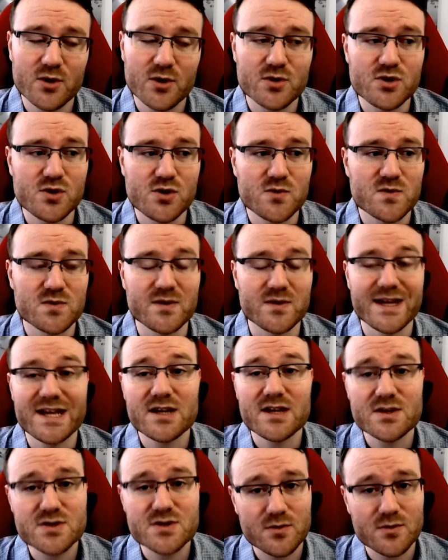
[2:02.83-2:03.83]
you to
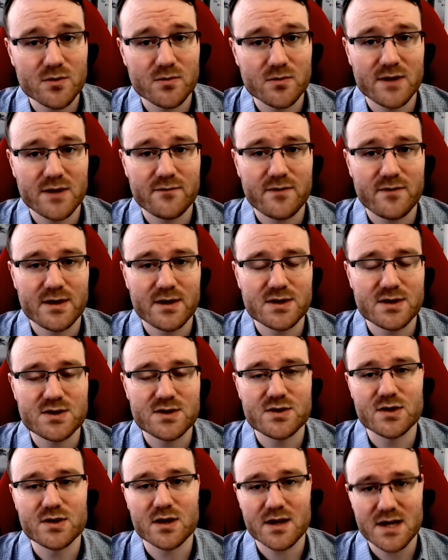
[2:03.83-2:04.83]
issue a refund to
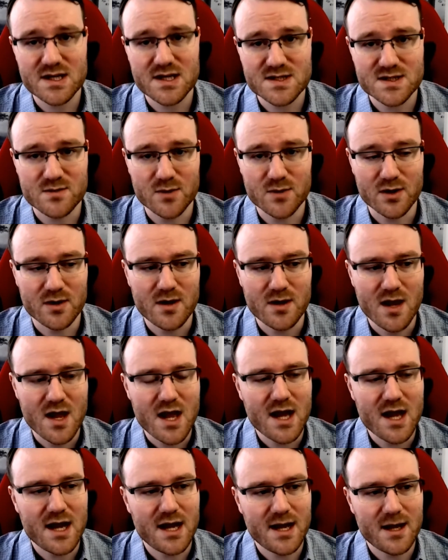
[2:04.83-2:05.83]
your customer,
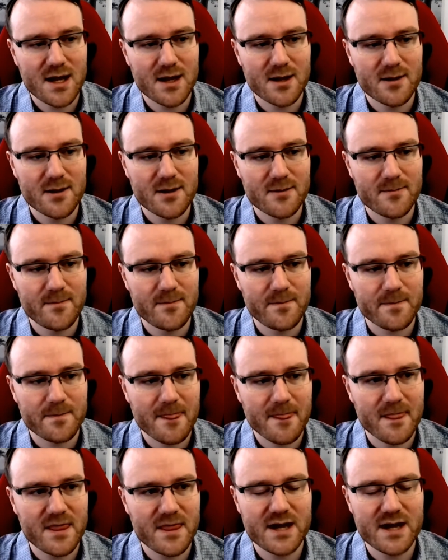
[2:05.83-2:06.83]

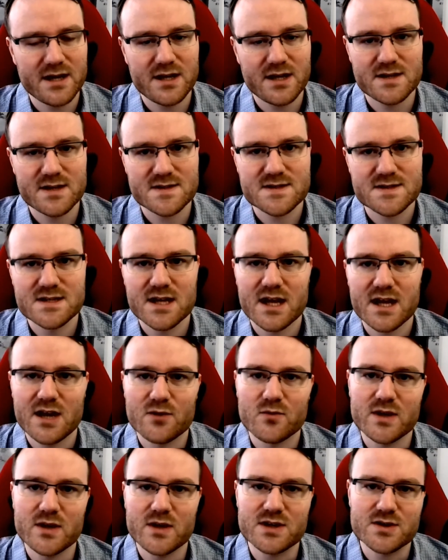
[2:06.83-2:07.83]
than it is to get it
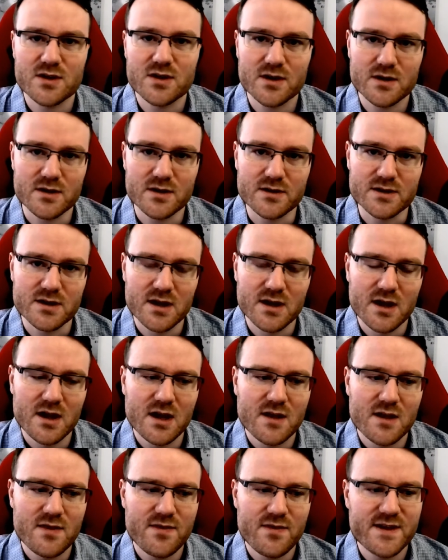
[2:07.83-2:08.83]
returned.
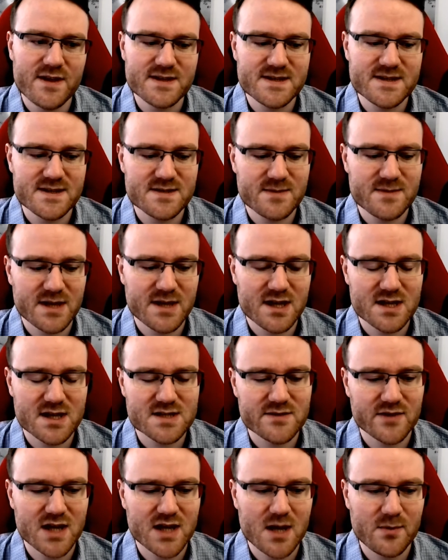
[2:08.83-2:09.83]
This is because
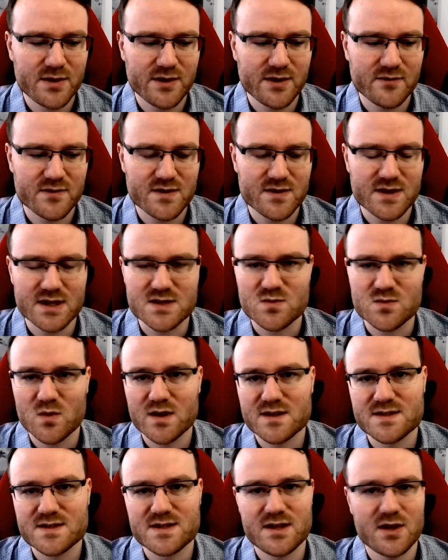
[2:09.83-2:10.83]
of a couple different things. One
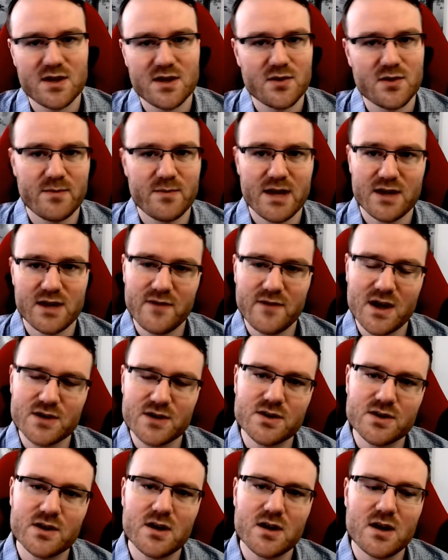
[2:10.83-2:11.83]
is, the
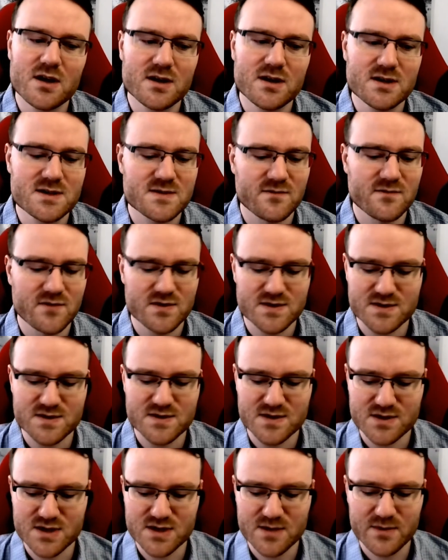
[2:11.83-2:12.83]
manufacturing costs versus
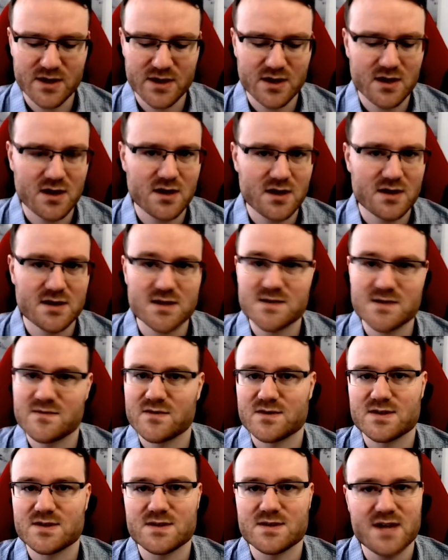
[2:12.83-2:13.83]
the shipping costs
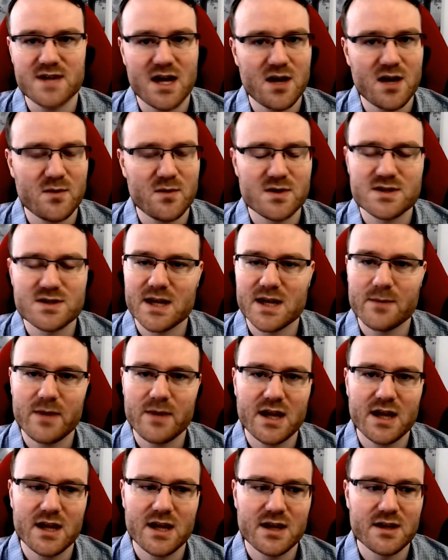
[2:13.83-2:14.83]
versus how much they
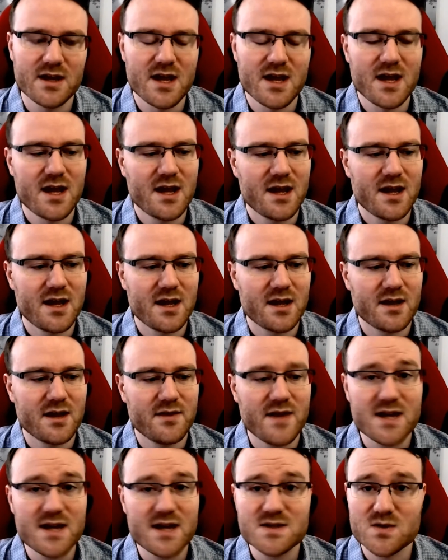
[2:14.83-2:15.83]
paid,
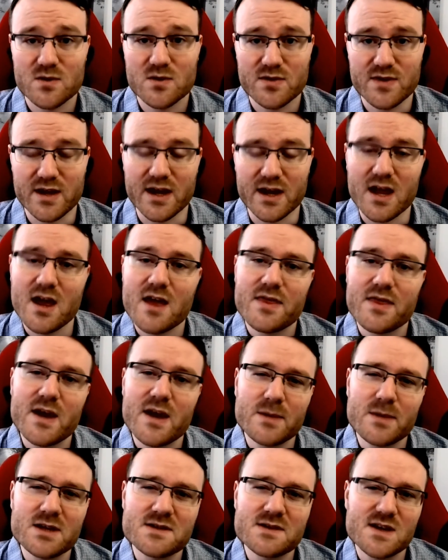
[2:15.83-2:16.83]
that sort of thing. That
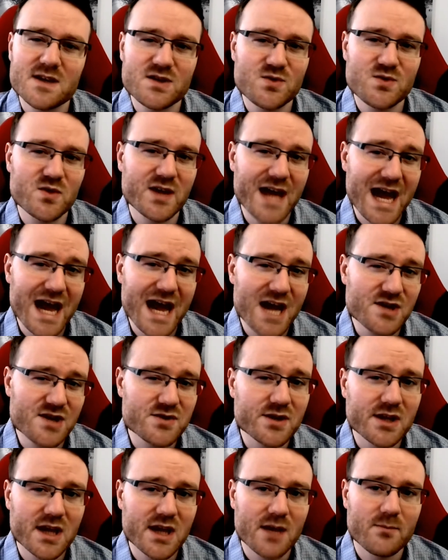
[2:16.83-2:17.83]
being said, you can
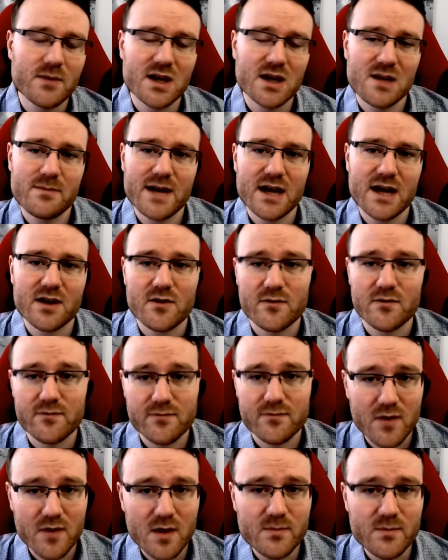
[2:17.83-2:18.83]
actually get money back
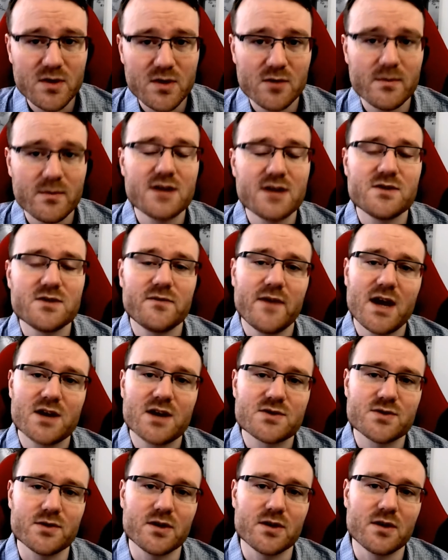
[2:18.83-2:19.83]
from your
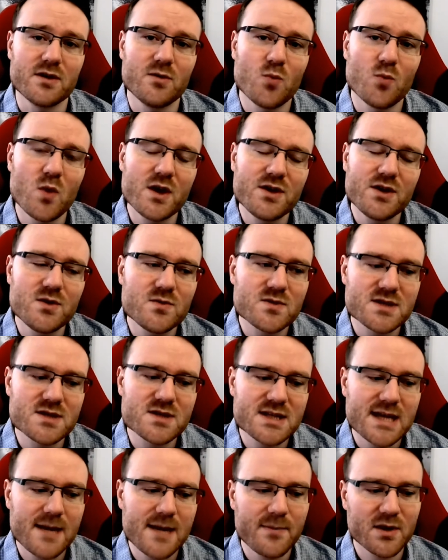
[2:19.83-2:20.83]
manufacturer. What you
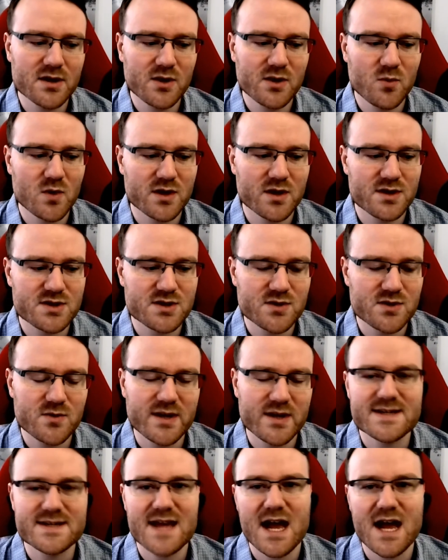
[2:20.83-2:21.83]
typically want to do
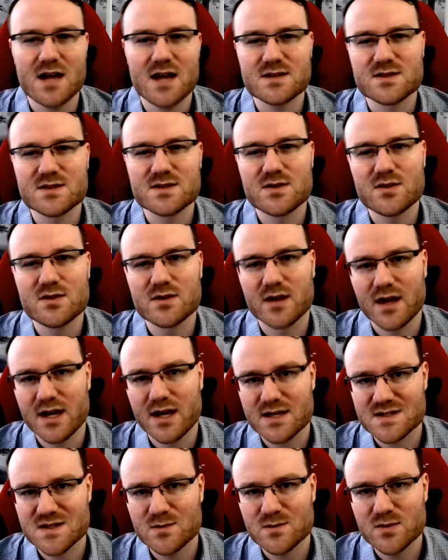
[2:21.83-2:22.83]
is ask your
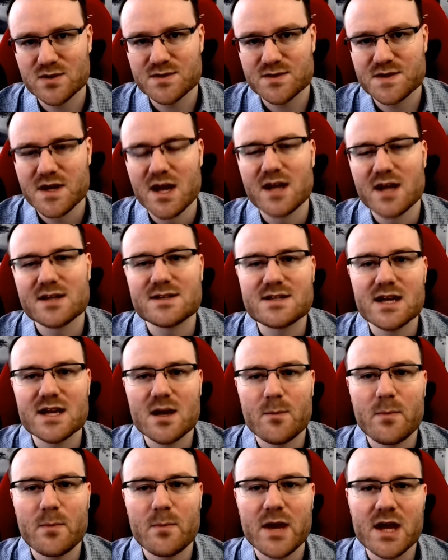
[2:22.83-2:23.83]
customers to take
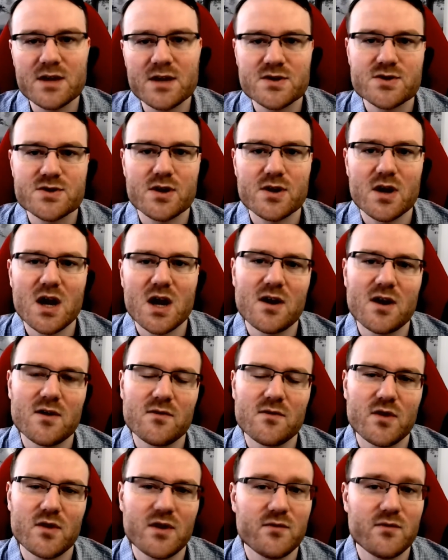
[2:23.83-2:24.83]
a picture
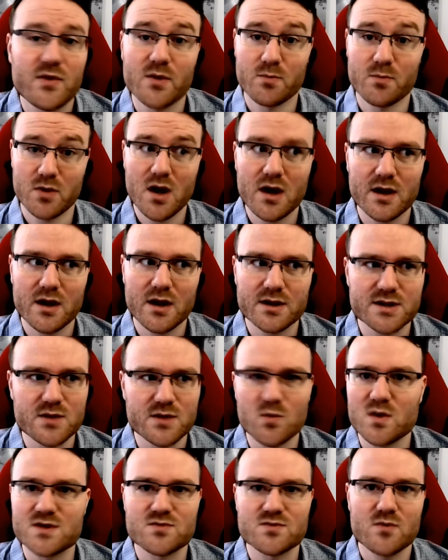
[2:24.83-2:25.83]
of their product and
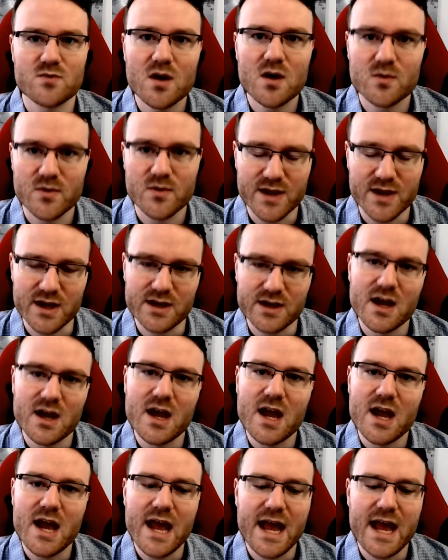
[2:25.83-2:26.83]
what's wrong with it,
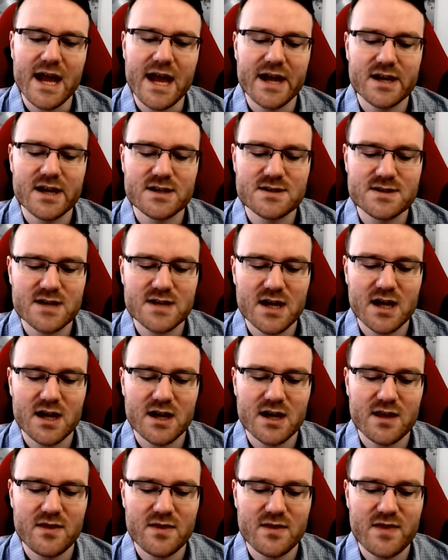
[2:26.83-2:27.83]
and
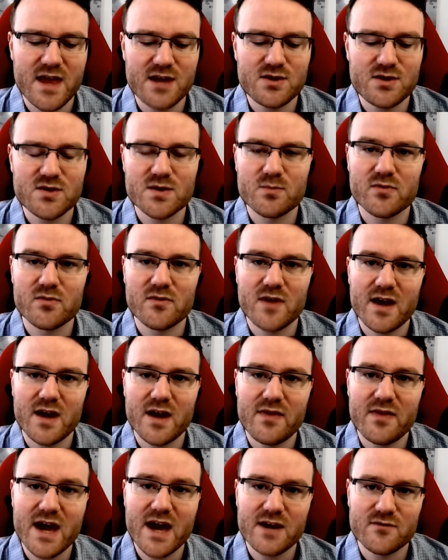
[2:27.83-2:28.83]
then you can provide
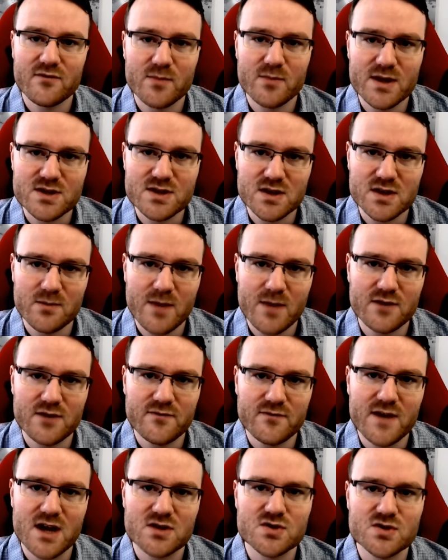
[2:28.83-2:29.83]
that information to the
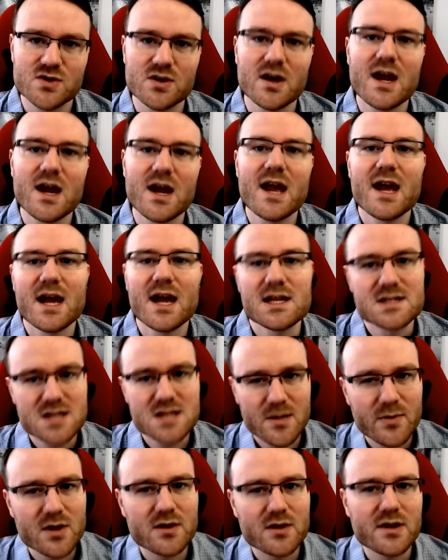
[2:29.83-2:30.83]
manufacturer, and
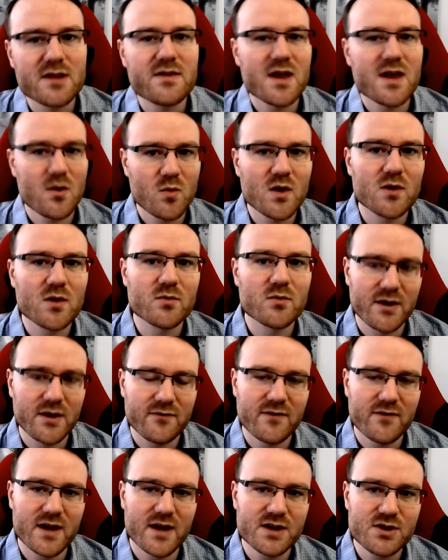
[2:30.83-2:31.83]
typically they will
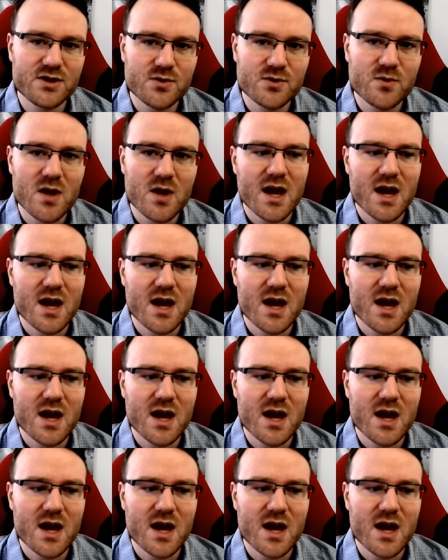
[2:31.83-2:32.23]
refund you.